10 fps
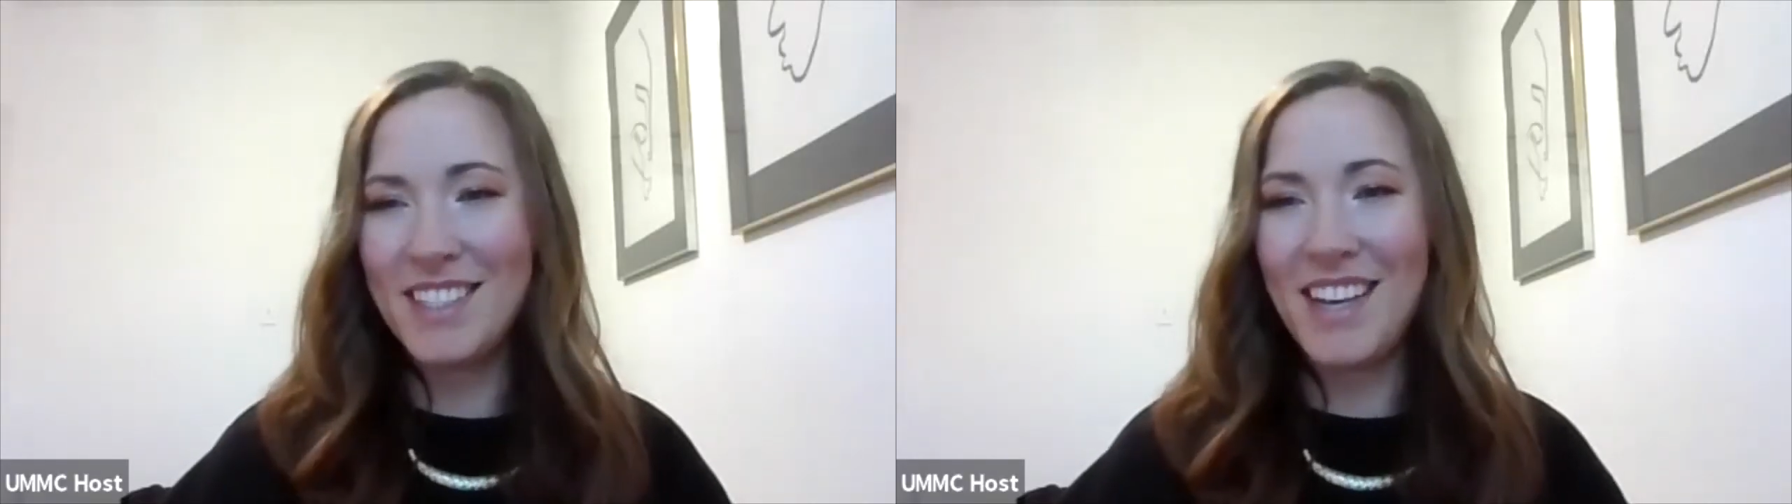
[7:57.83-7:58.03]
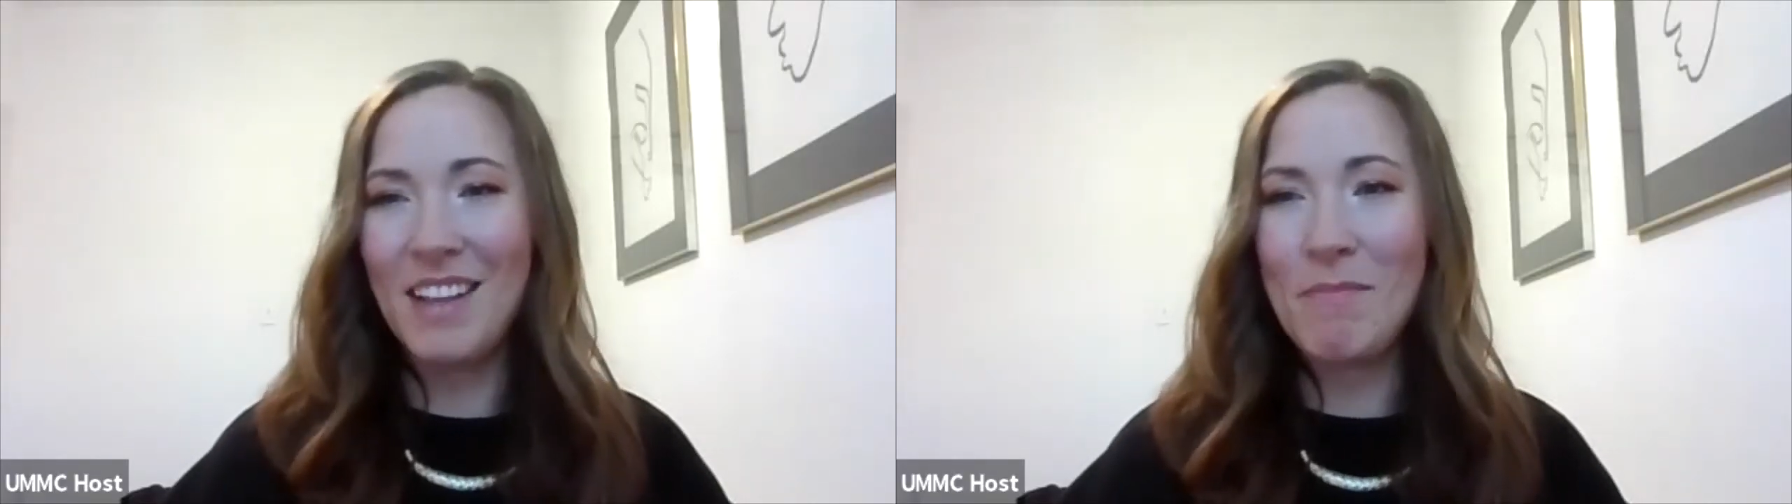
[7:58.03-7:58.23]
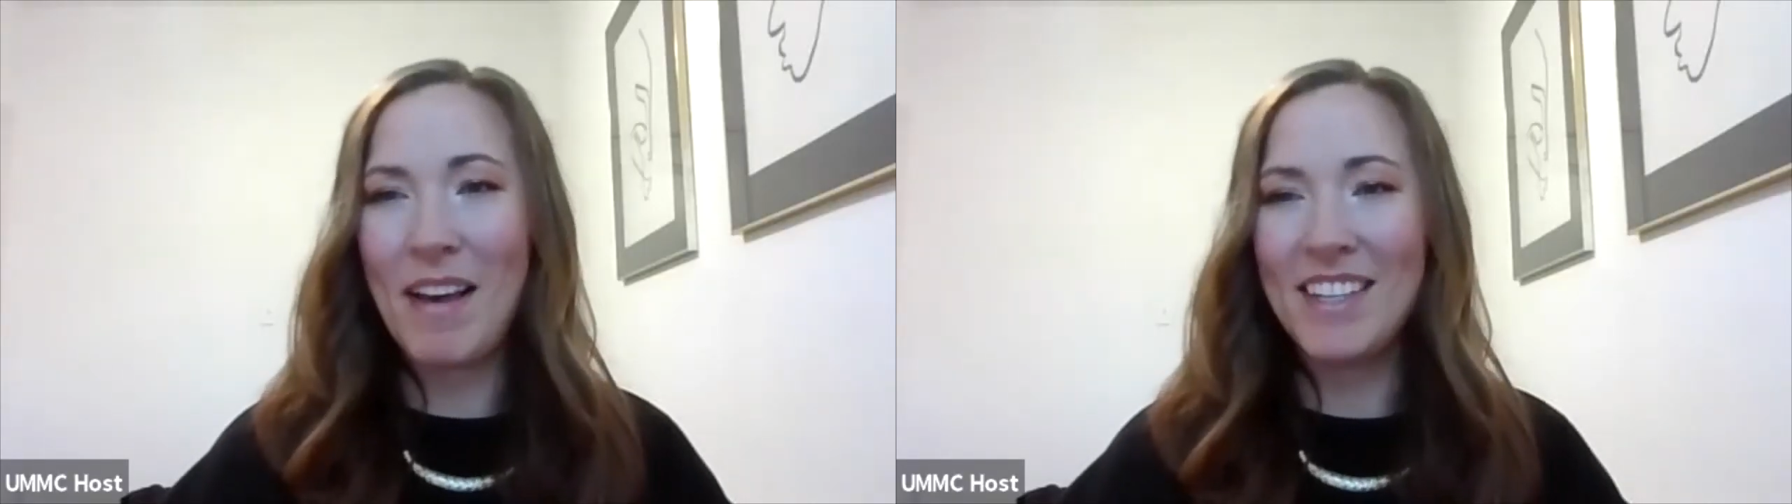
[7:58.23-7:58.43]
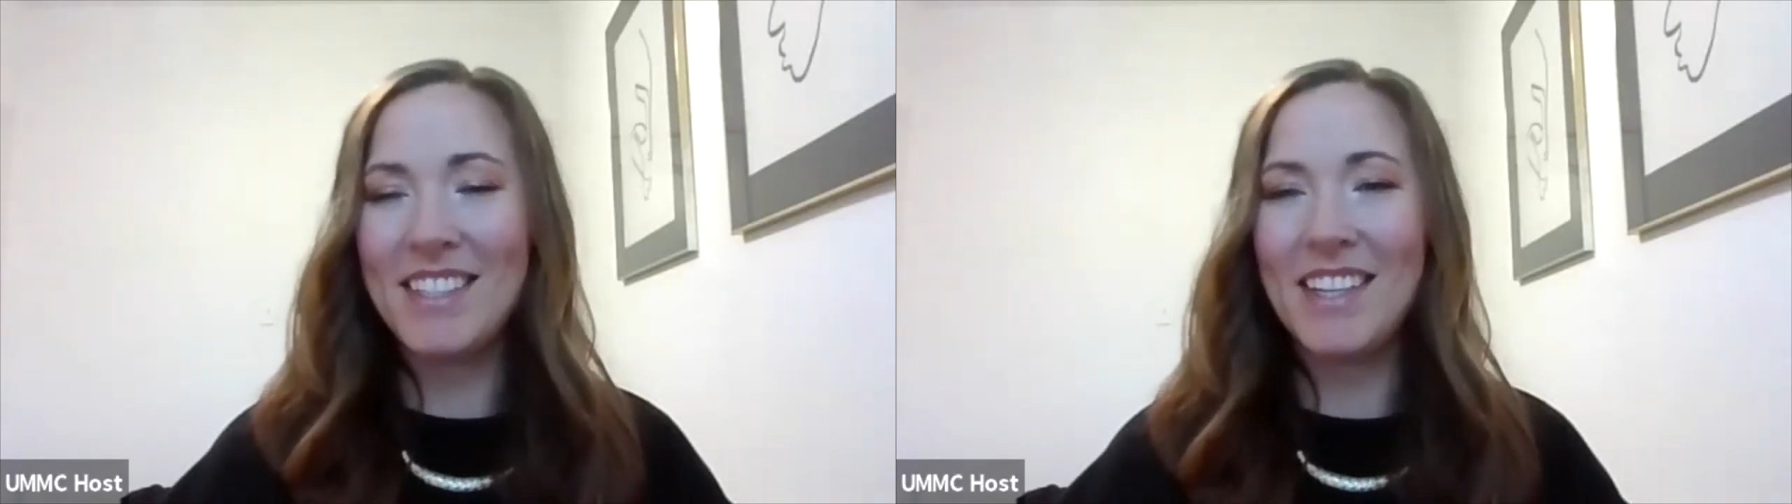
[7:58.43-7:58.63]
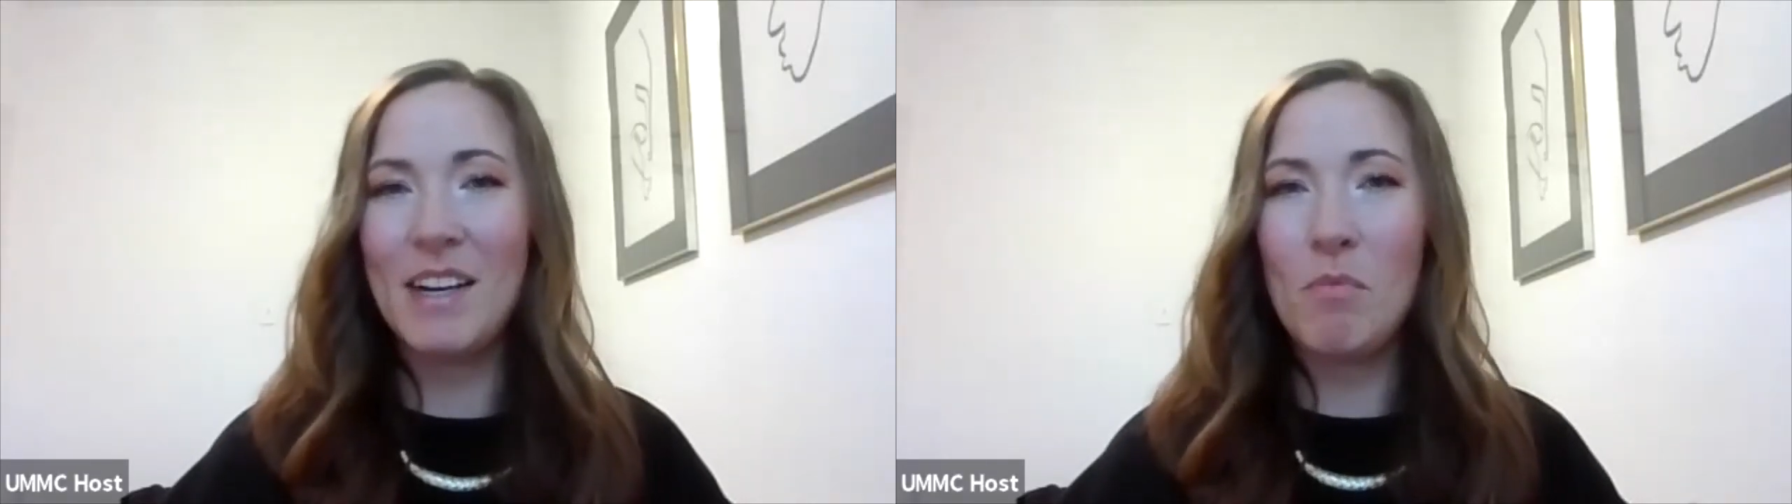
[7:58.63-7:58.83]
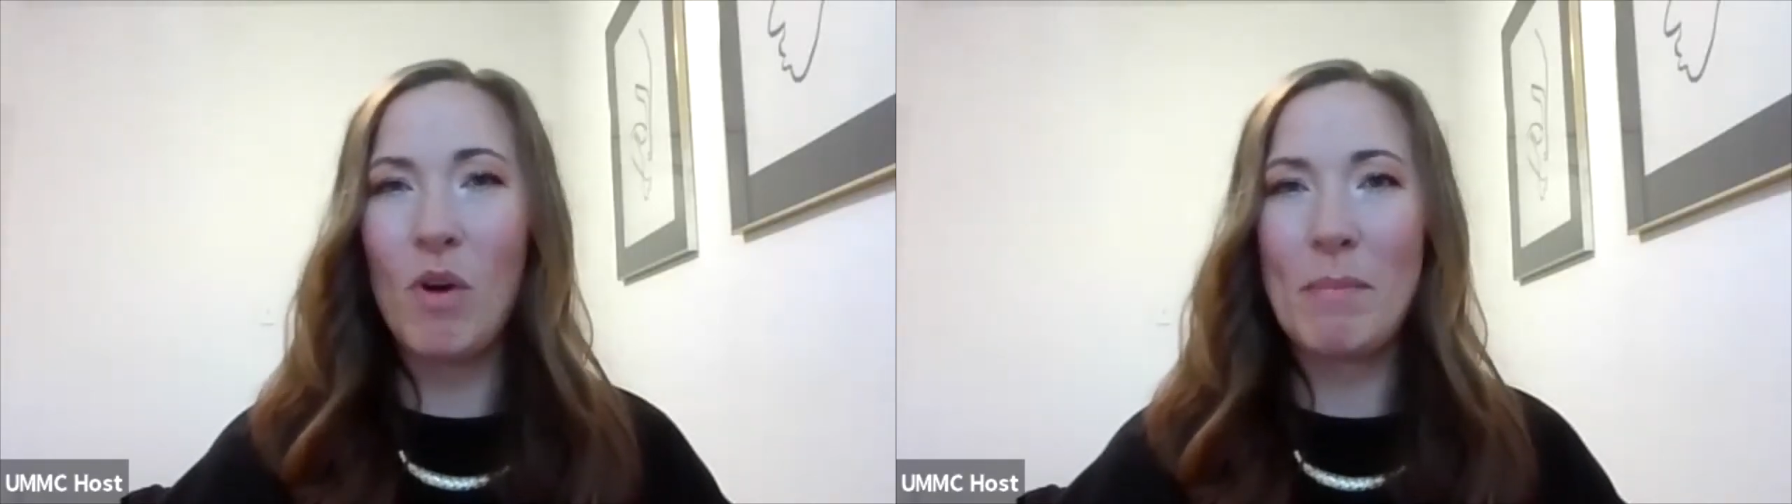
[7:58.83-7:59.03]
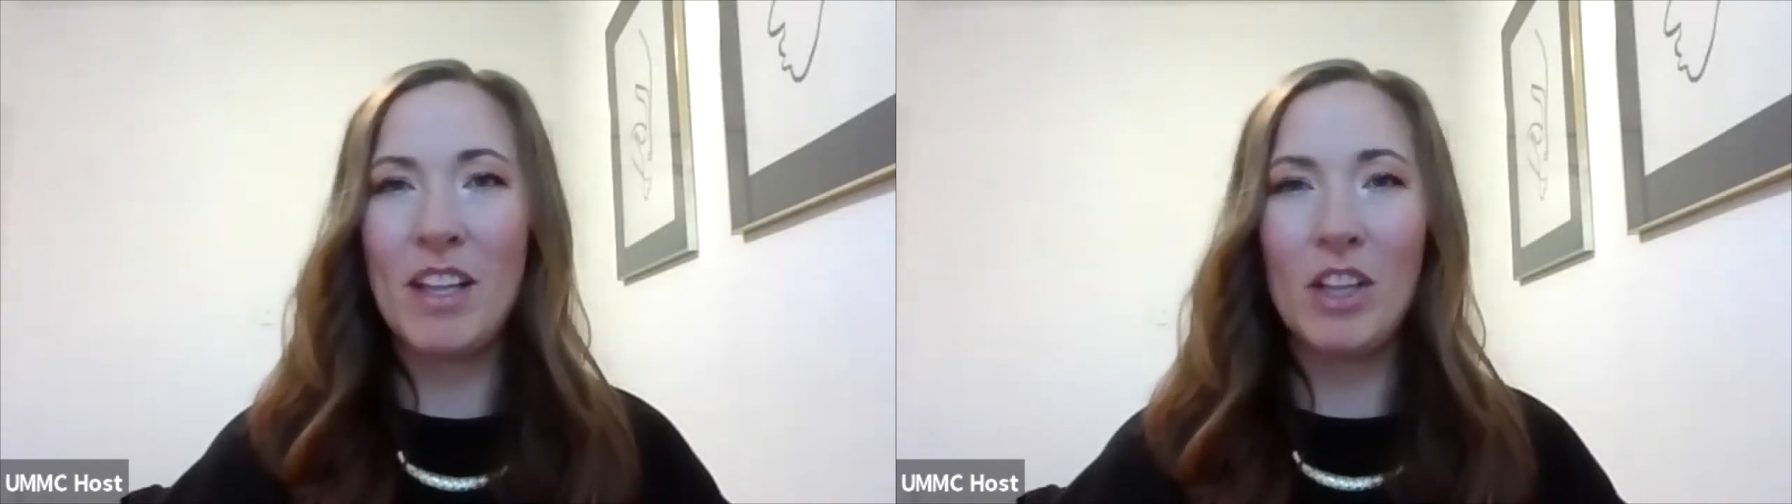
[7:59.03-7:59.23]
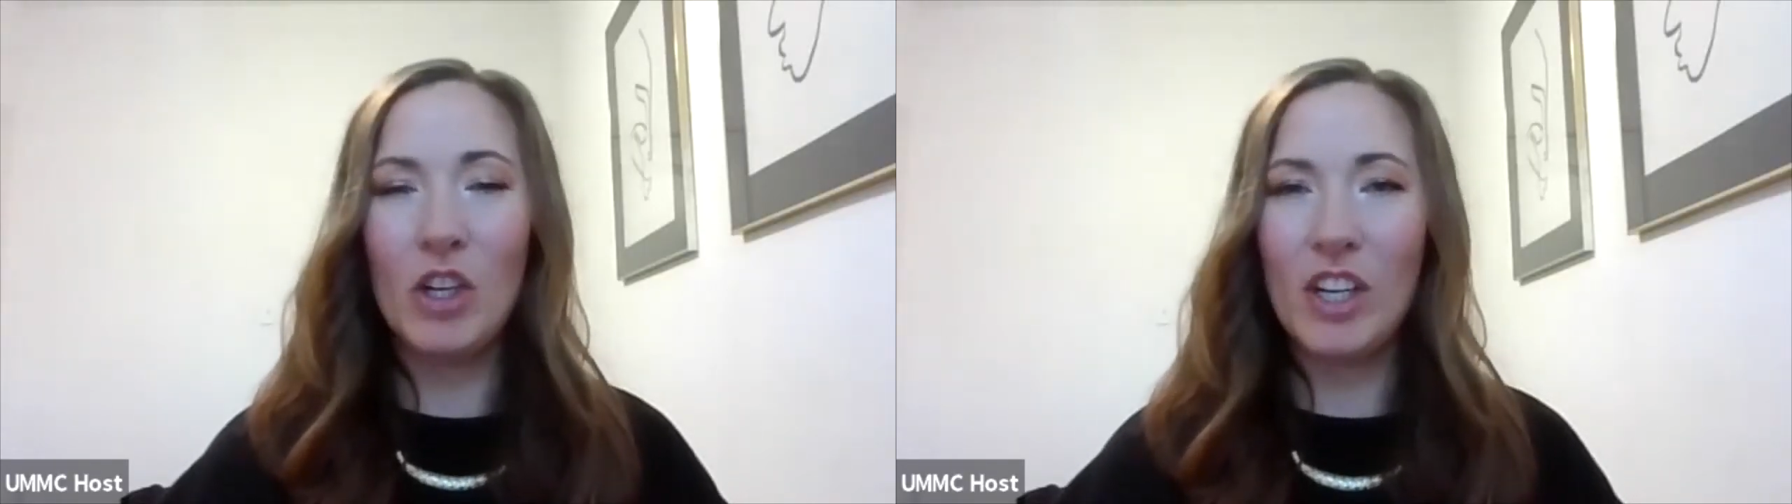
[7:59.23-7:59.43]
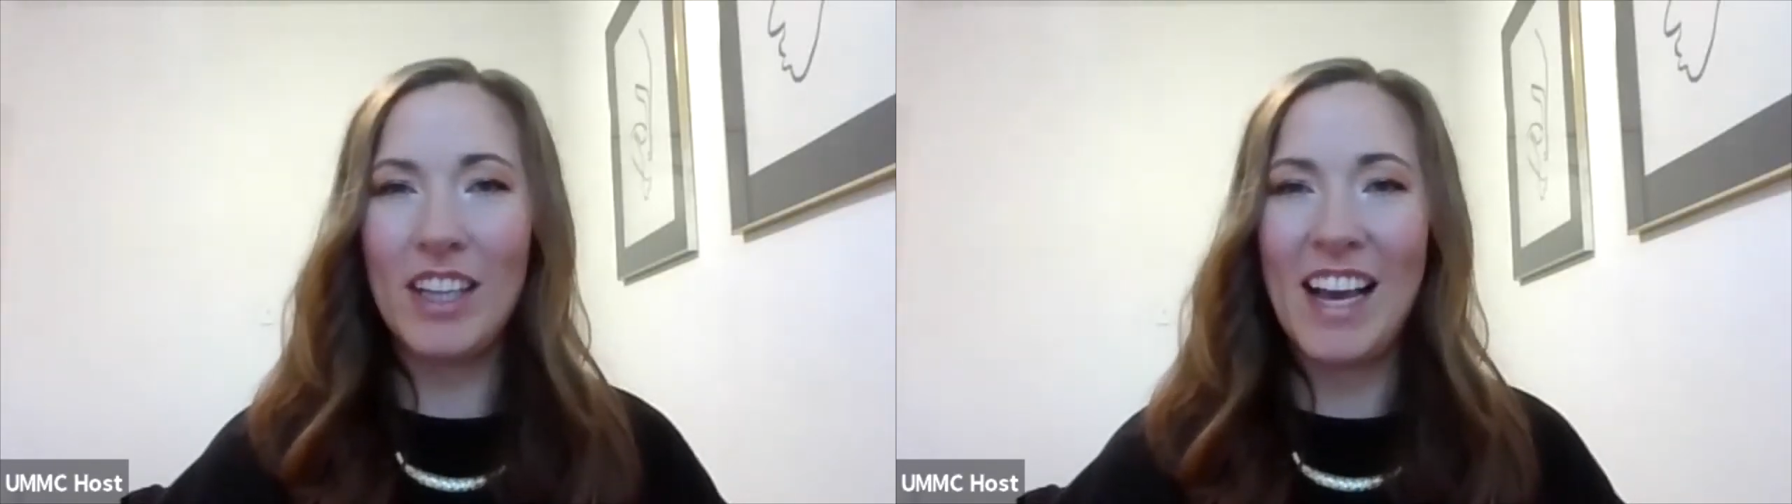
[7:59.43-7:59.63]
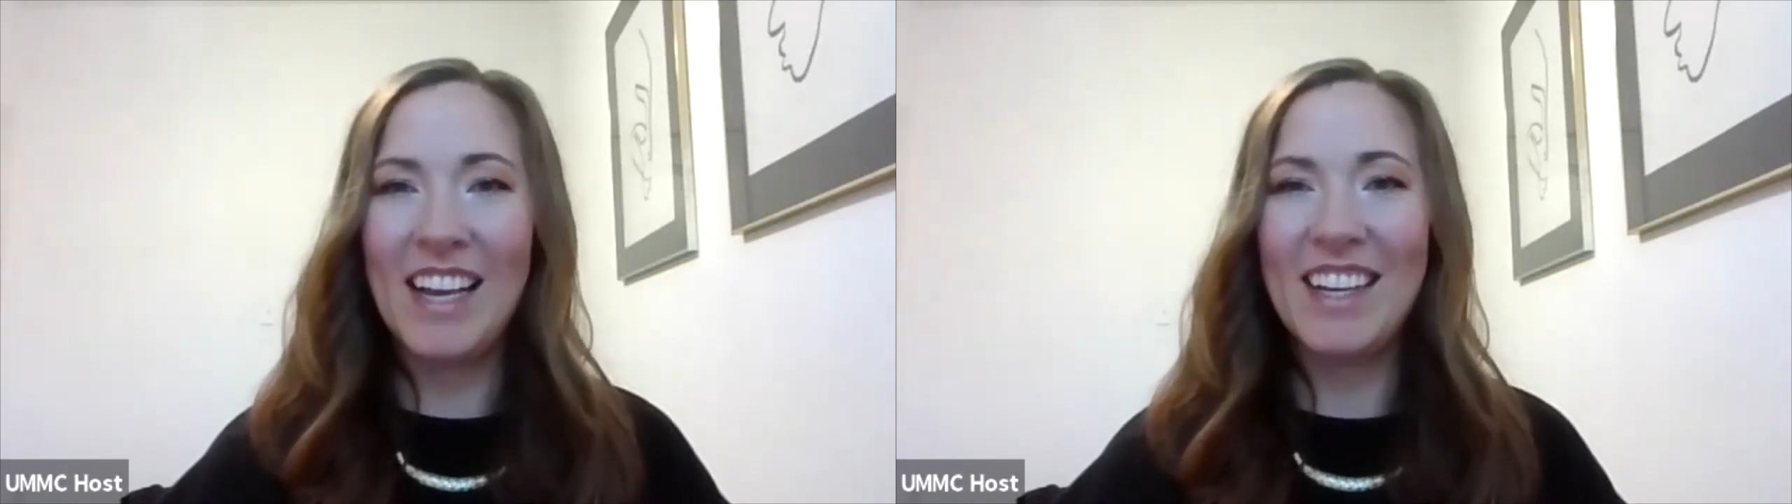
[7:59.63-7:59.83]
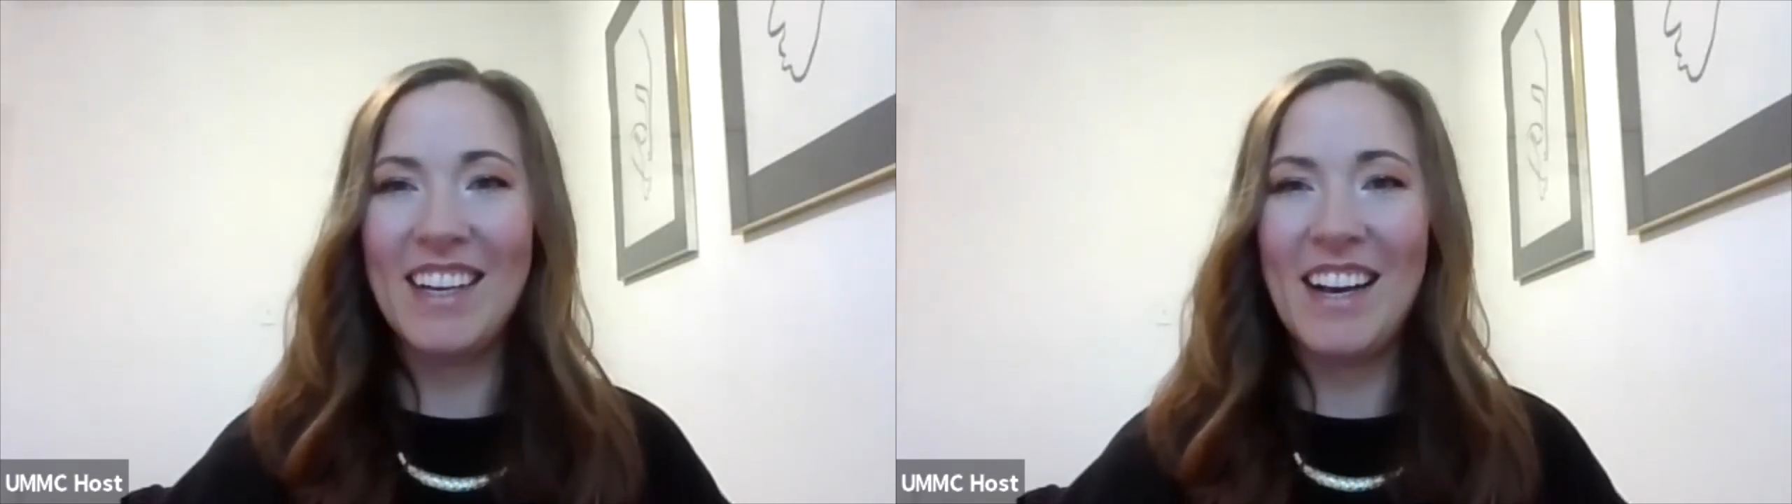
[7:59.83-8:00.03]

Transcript: telemedicine appointment look like